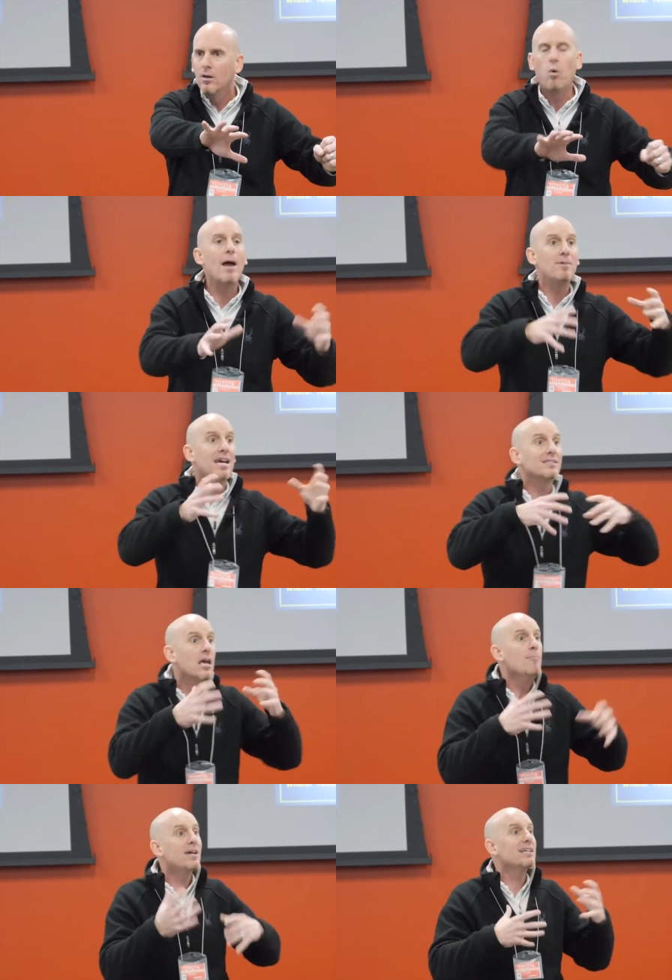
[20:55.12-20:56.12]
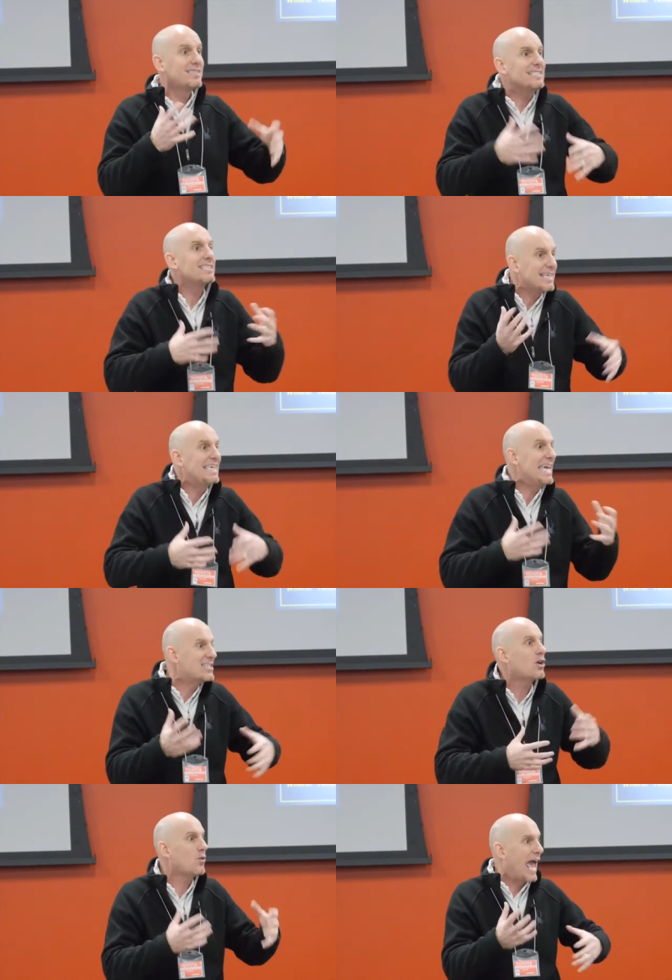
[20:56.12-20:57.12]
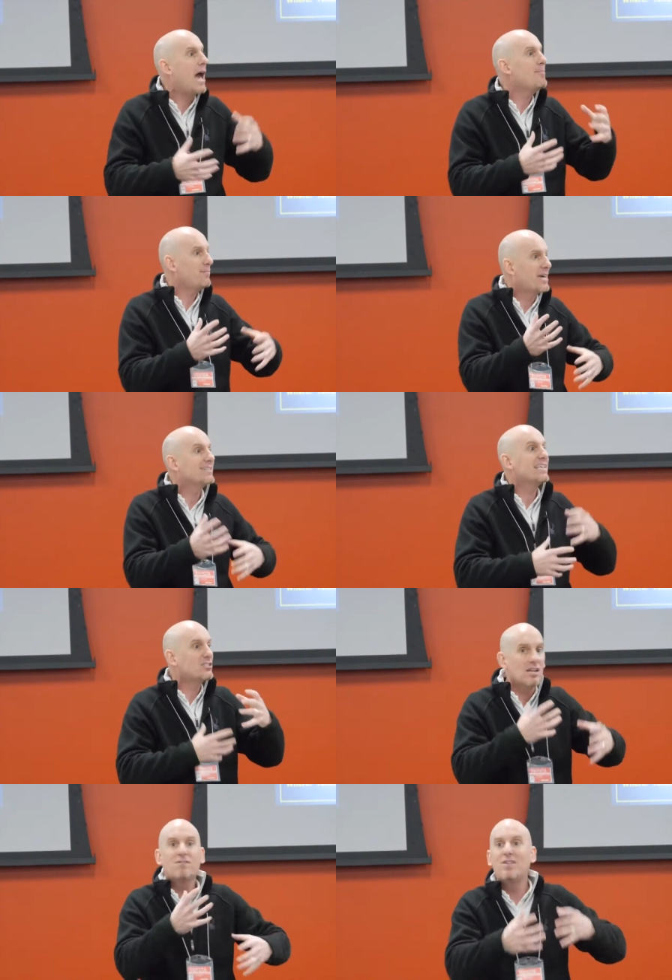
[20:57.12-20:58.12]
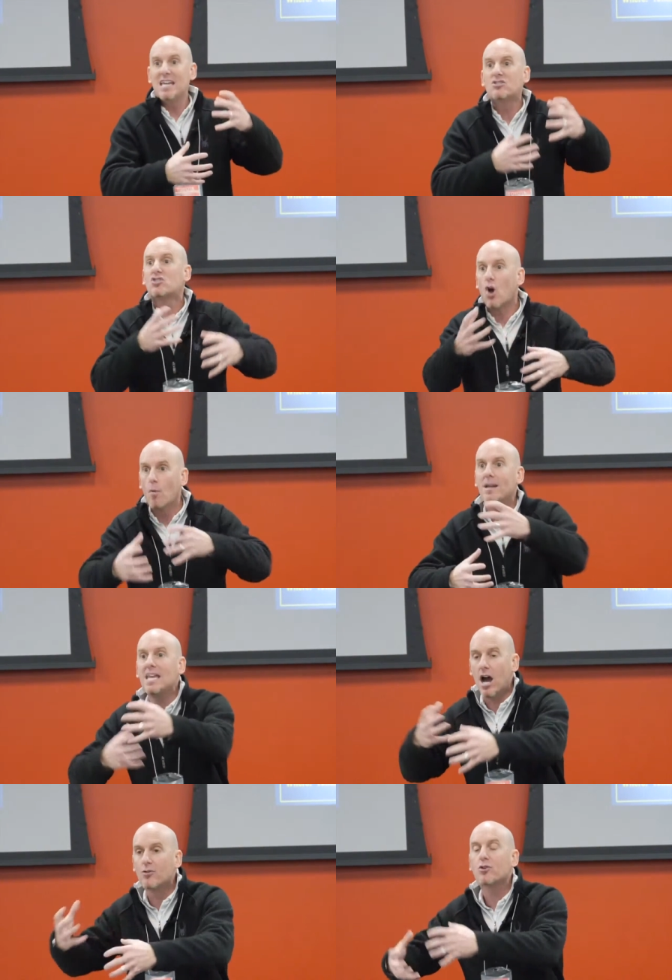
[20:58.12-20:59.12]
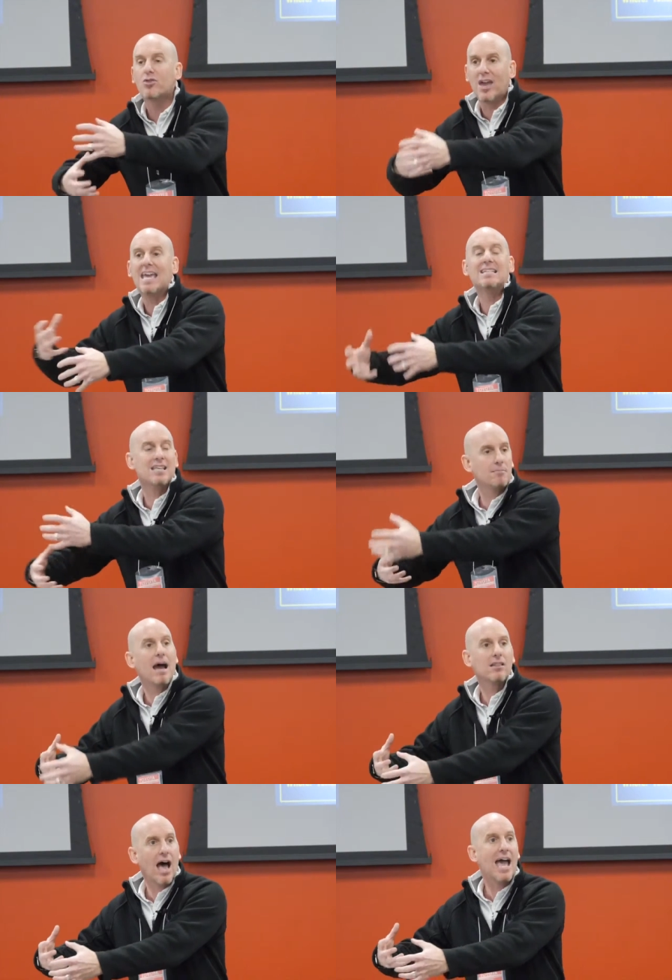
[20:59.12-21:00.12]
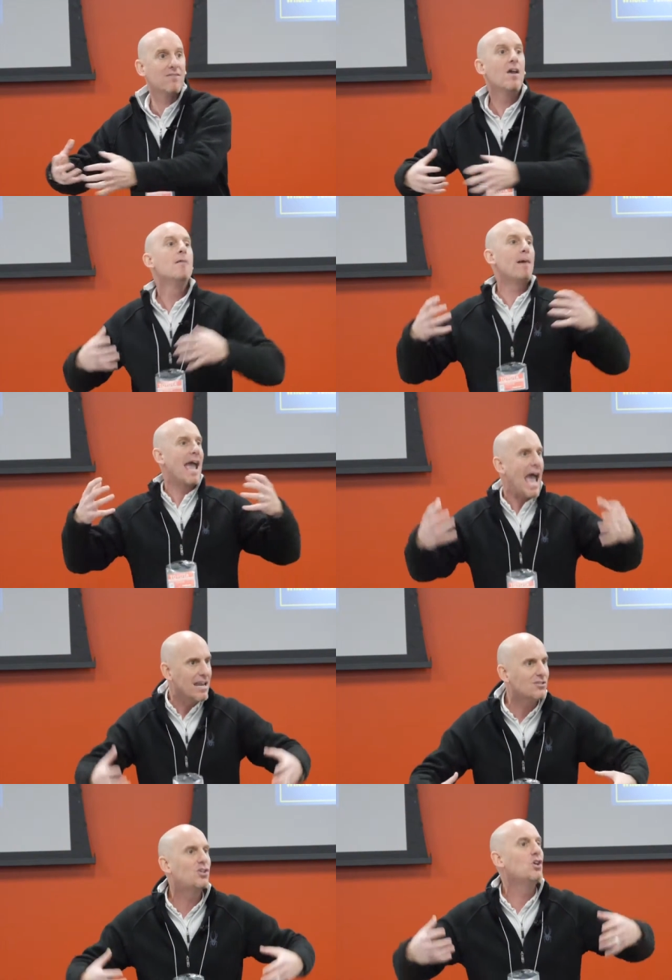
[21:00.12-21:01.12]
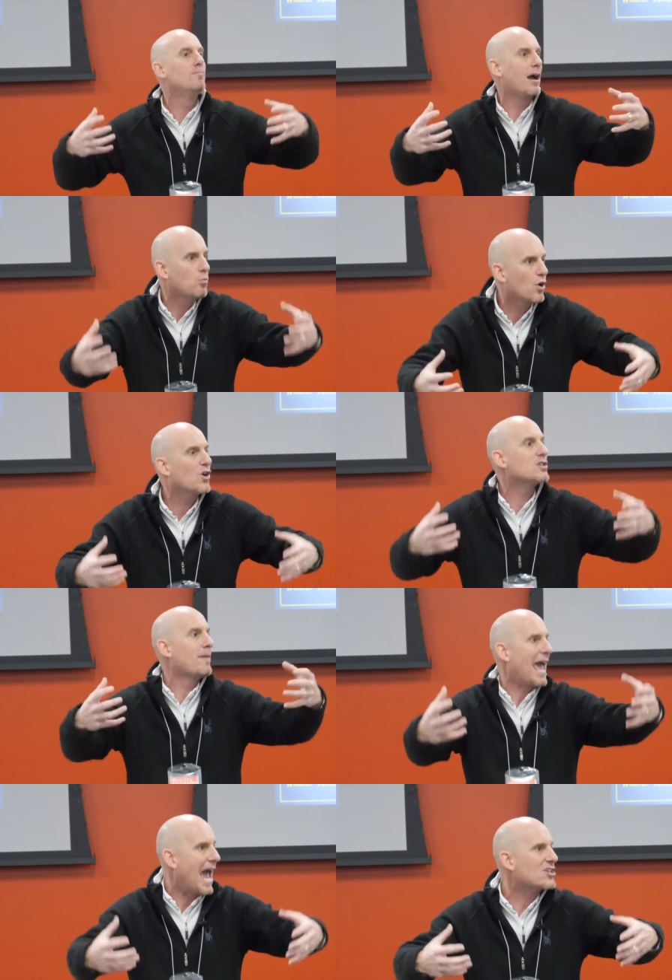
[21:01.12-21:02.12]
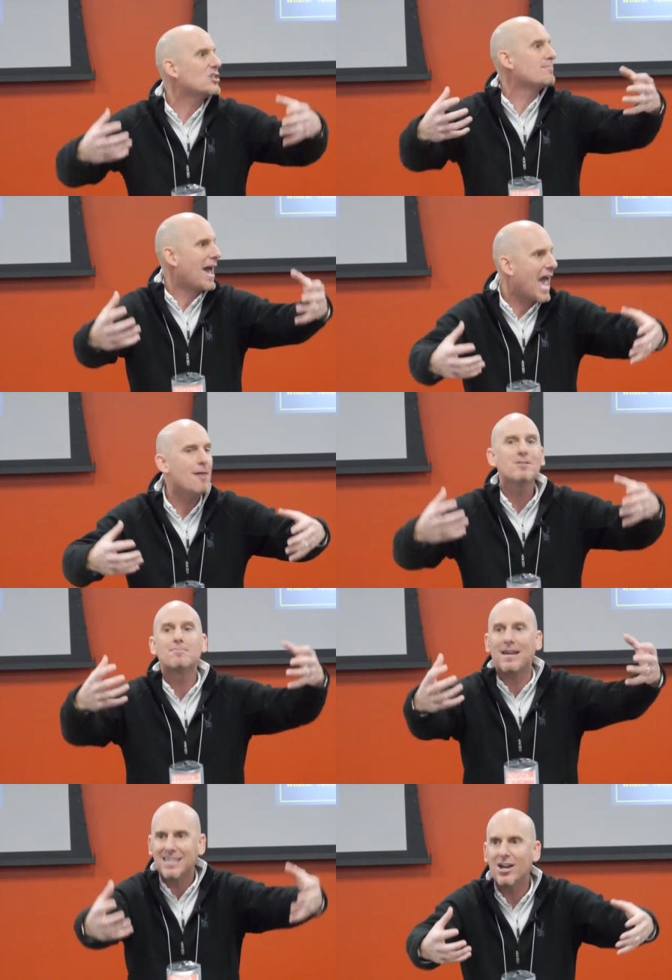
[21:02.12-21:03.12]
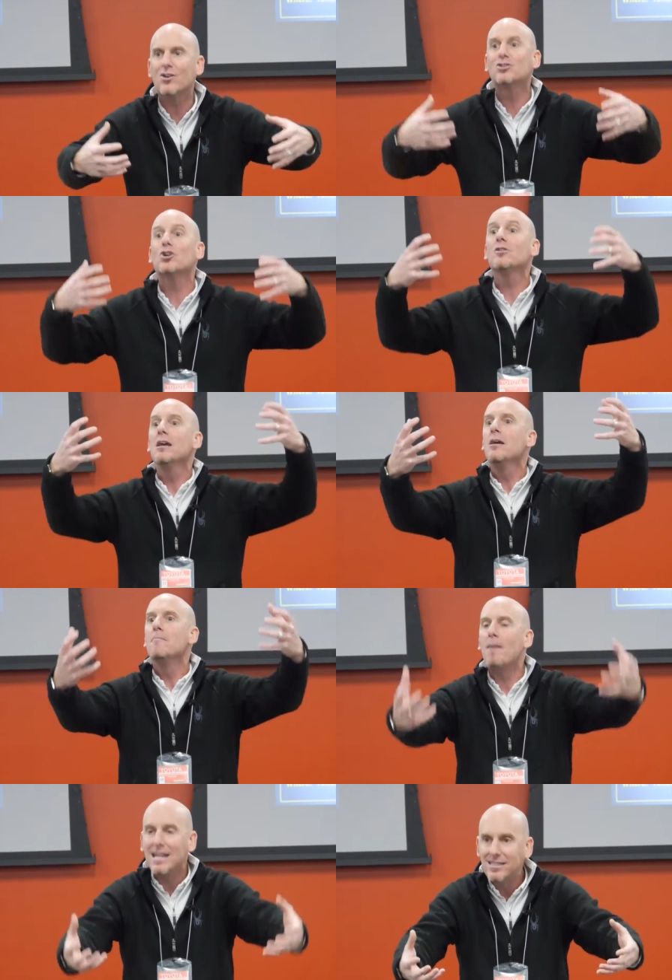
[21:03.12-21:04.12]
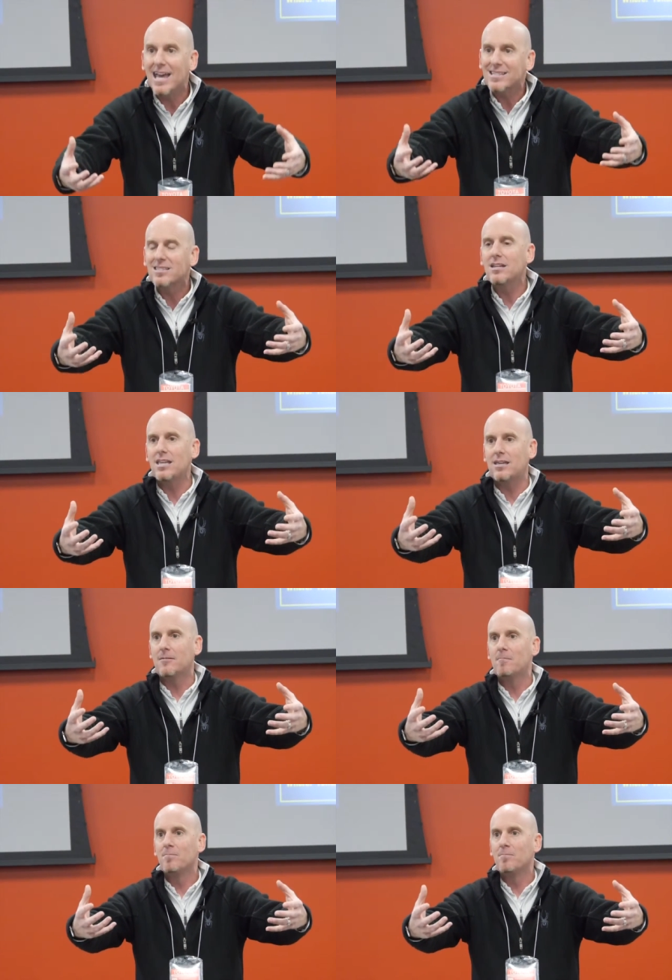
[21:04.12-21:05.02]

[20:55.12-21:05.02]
Why? Because, because this is a keystone habit, because it's going to feed so many other things in my life my attitude, my words, my actions, my habits, my character, my destiny.